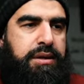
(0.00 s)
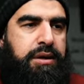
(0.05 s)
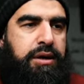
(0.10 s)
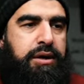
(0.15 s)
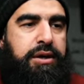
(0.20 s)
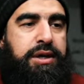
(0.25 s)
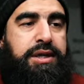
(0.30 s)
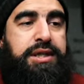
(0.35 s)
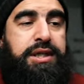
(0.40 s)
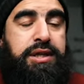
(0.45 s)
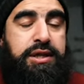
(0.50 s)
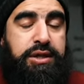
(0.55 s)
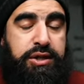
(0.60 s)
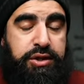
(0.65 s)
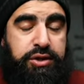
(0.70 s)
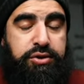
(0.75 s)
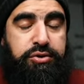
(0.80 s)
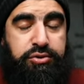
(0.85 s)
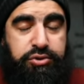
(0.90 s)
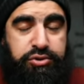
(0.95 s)
honestly
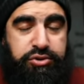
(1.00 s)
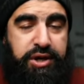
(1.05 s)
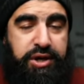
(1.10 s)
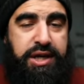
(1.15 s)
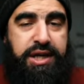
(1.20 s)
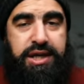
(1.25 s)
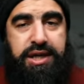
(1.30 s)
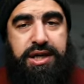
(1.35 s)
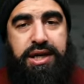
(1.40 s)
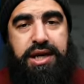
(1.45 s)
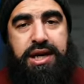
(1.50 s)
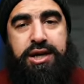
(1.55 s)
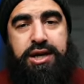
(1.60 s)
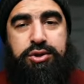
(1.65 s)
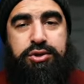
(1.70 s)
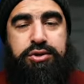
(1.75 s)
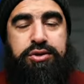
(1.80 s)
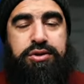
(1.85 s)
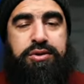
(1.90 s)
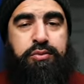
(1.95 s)
you try it
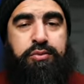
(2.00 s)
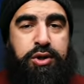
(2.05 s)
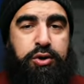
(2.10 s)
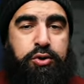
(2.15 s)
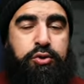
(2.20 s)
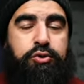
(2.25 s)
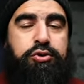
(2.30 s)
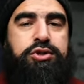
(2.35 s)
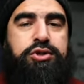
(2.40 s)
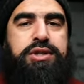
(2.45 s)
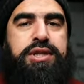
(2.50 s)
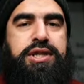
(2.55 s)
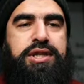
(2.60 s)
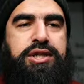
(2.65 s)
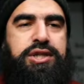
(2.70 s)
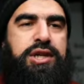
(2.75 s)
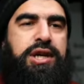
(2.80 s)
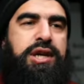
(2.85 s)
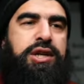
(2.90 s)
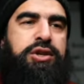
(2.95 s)
and with a good
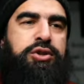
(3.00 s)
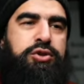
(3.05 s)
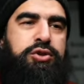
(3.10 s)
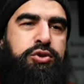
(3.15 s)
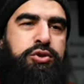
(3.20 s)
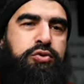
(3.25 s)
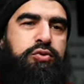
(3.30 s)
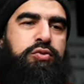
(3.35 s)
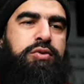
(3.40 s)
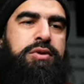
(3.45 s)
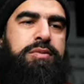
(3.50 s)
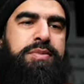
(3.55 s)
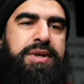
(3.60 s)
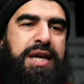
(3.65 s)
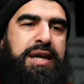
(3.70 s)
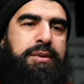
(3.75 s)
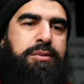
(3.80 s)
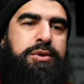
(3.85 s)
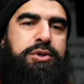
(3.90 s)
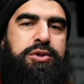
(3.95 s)
teacher and you will be
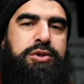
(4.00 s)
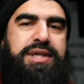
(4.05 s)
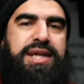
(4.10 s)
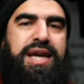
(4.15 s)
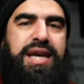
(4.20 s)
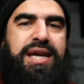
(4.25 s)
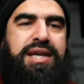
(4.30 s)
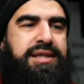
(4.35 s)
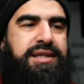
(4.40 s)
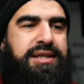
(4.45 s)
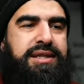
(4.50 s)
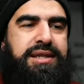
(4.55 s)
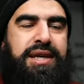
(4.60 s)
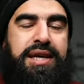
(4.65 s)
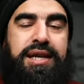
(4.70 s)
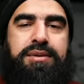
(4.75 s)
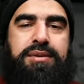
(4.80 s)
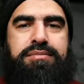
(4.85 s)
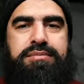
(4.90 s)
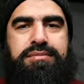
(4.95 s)
able to taste
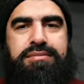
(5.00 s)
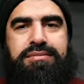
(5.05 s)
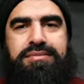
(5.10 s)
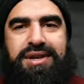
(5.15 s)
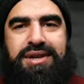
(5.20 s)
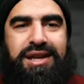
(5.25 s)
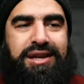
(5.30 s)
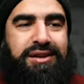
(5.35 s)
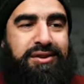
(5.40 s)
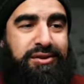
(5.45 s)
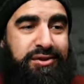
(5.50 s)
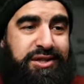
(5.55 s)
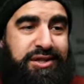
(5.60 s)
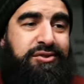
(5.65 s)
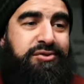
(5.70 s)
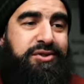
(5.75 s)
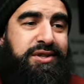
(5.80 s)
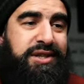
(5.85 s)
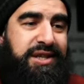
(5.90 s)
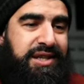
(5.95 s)
ilm
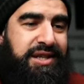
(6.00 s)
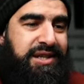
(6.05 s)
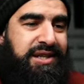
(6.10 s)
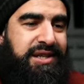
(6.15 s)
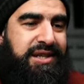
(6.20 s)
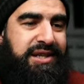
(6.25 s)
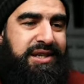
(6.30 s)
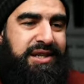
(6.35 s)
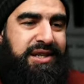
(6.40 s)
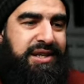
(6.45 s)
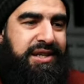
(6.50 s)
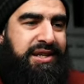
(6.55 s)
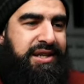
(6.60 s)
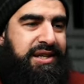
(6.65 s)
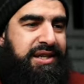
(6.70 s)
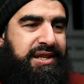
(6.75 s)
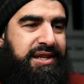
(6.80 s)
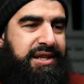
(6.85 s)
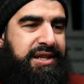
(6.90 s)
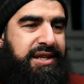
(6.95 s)
Seriously.
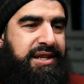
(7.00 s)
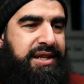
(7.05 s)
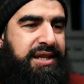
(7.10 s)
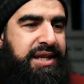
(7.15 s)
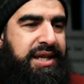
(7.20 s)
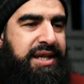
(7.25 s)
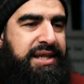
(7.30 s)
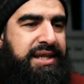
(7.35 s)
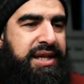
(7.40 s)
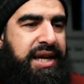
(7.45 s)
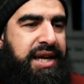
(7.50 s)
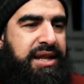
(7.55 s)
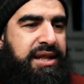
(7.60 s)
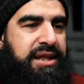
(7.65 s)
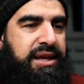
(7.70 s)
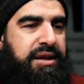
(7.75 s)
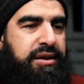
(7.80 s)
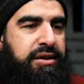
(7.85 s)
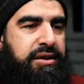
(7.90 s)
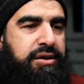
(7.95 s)
Is there
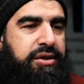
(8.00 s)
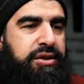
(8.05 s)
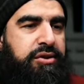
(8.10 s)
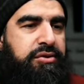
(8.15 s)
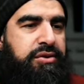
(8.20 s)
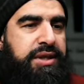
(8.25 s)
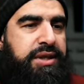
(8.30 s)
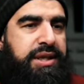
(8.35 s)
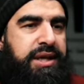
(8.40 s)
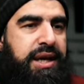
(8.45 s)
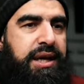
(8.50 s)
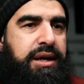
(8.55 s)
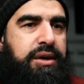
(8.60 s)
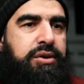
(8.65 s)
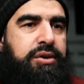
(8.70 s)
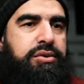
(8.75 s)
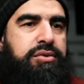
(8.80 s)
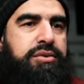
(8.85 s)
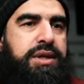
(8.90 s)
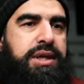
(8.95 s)
anything on Curious Cat?
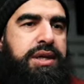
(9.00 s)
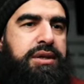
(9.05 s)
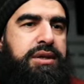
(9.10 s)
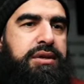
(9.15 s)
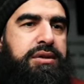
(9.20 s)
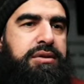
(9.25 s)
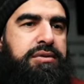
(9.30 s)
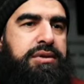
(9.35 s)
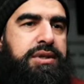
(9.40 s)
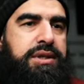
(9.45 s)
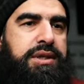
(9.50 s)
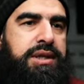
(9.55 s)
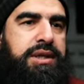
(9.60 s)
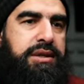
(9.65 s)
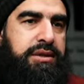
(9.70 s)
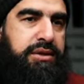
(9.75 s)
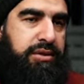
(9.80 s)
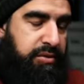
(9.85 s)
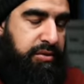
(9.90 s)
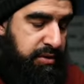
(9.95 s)
Oh, yeah, Curious
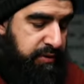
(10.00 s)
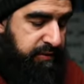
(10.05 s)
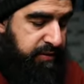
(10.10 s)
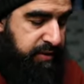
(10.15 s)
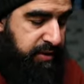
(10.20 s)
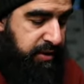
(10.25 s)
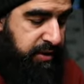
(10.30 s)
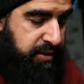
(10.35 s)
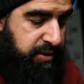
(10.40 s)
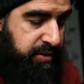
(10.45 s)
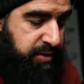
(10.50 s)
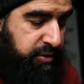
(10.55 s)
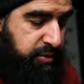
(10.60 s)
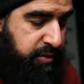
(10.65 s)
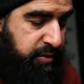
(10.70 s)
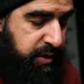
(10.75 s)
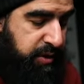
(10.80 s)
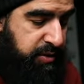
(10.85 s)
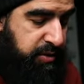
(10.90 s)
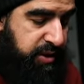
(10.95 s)
Cat. Totally forgot. So
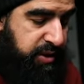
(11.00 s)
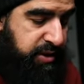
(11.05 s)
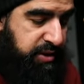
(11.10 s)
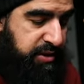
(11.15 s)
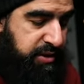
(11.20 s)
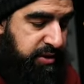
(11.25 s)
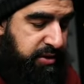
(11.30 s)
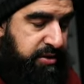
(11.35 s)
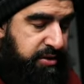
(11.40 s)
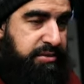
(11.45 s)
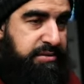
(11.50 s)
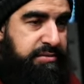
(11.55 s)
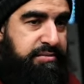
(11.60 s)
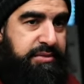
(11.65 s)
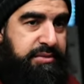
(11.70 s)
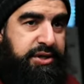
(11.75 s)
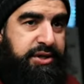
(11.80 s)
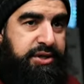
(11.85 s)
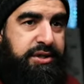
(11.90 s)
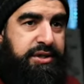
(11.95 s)
many questions, you,
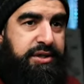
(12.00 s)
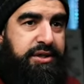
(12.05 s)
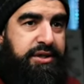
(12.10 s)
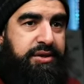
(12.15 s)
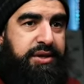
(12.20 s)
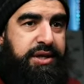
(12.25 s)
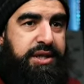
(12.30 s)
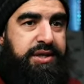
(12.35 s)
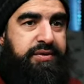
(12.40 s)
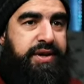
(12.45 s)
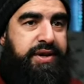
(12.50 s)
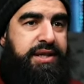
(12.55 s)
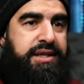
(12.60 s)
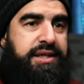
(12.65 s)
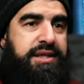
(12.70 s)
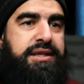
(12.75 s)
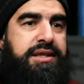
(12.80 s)
mashallah, you guys have asked.